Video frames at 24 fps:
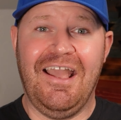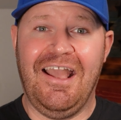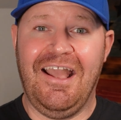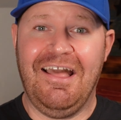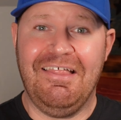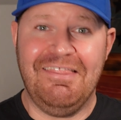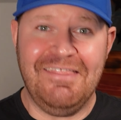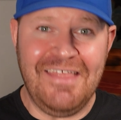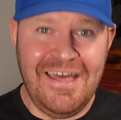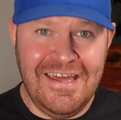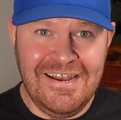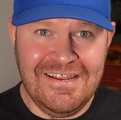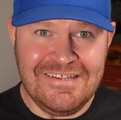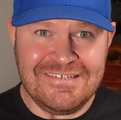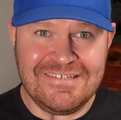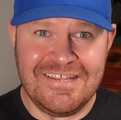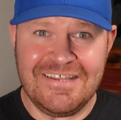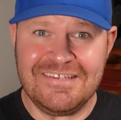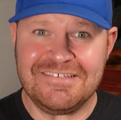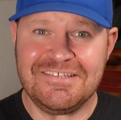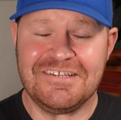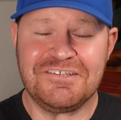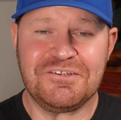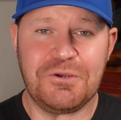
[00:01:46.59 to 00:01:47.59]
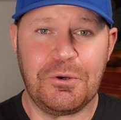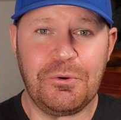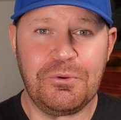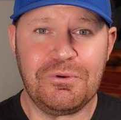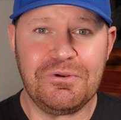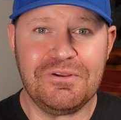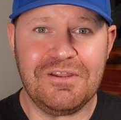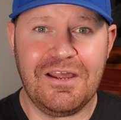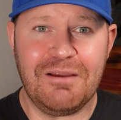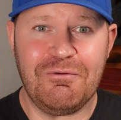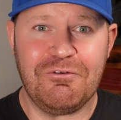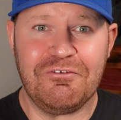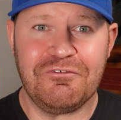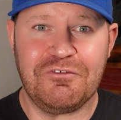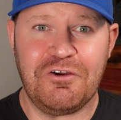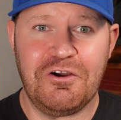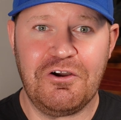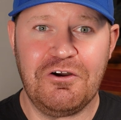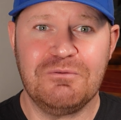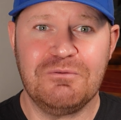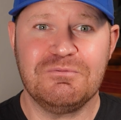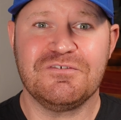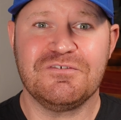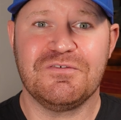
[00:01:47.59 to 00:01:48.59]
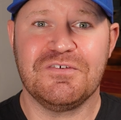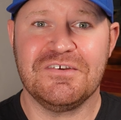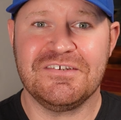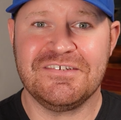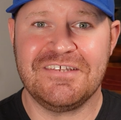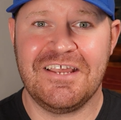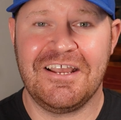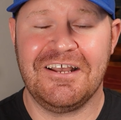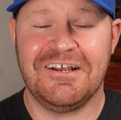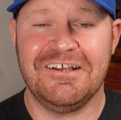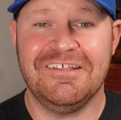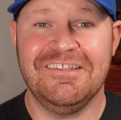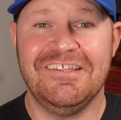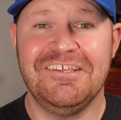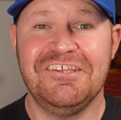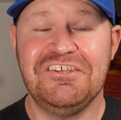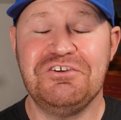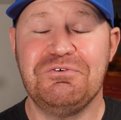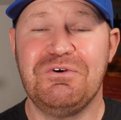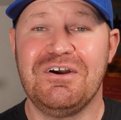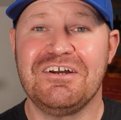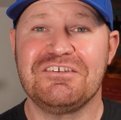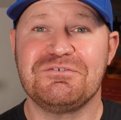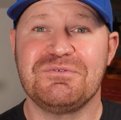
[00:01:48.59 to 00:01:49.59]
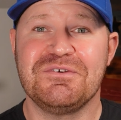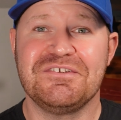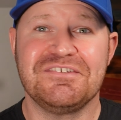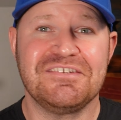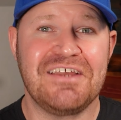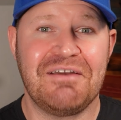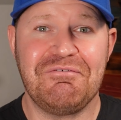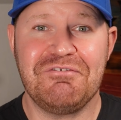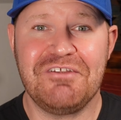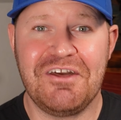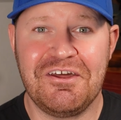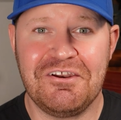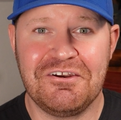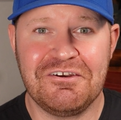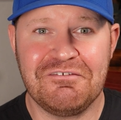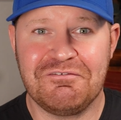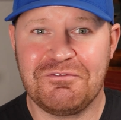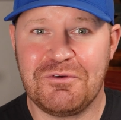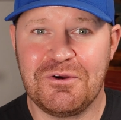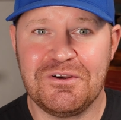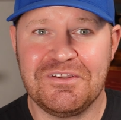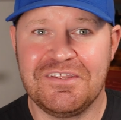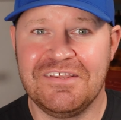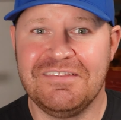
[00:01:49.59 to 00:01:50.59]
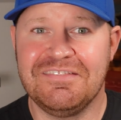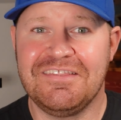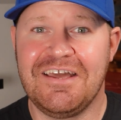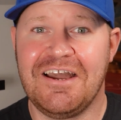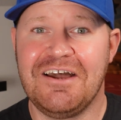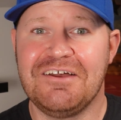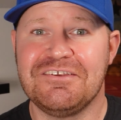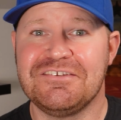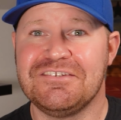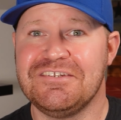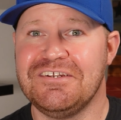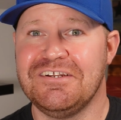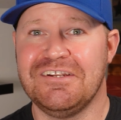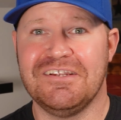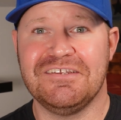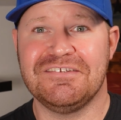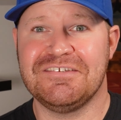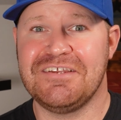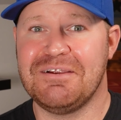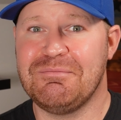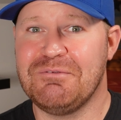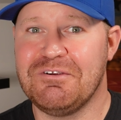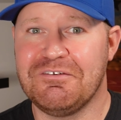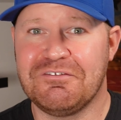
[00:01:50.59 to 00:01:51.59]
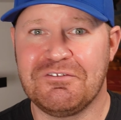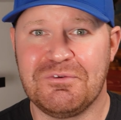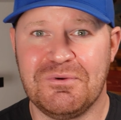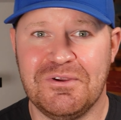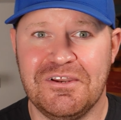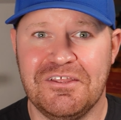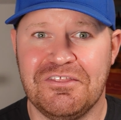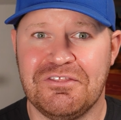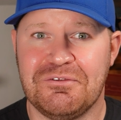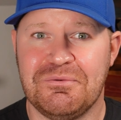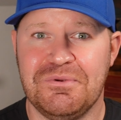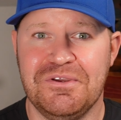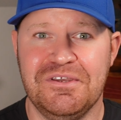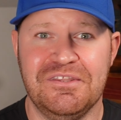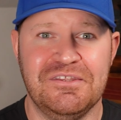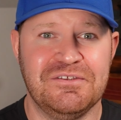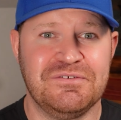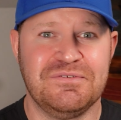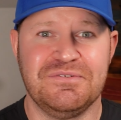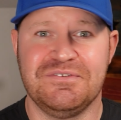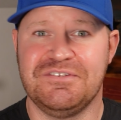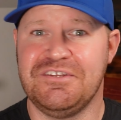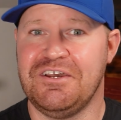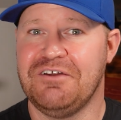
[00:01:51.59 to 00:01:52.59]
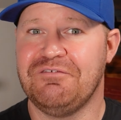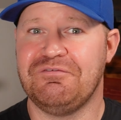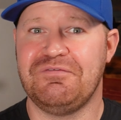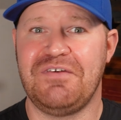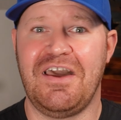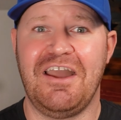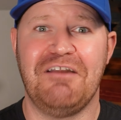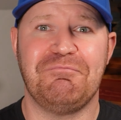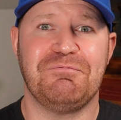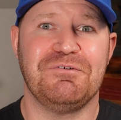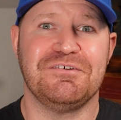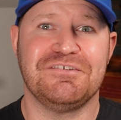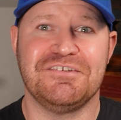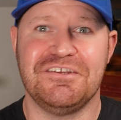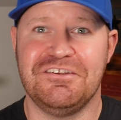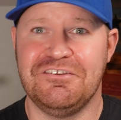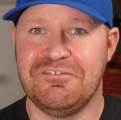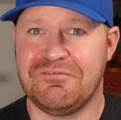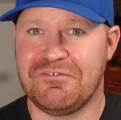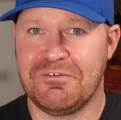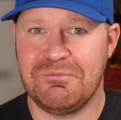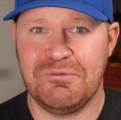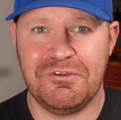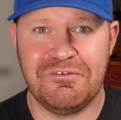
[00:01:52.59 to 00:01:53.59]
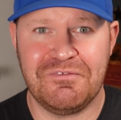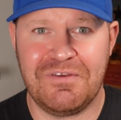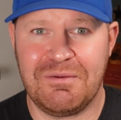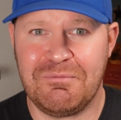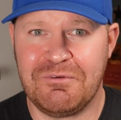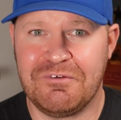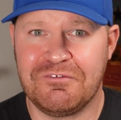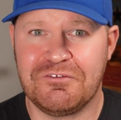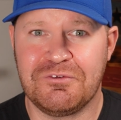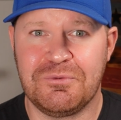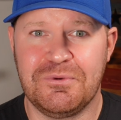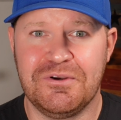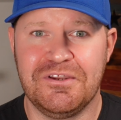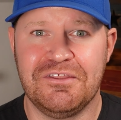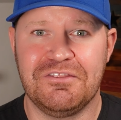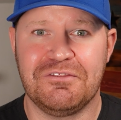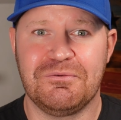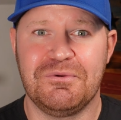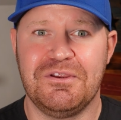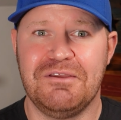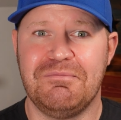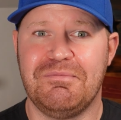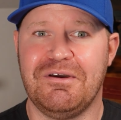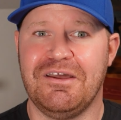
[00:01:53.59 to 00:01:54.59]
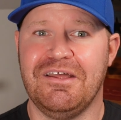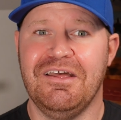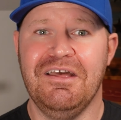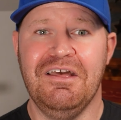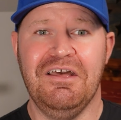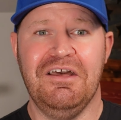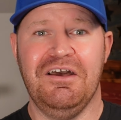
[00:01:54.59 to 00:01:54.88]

And then he says the total number of homes for sale in the U.S. was 714,000 in December of 23. This was down 5% from November of 23, but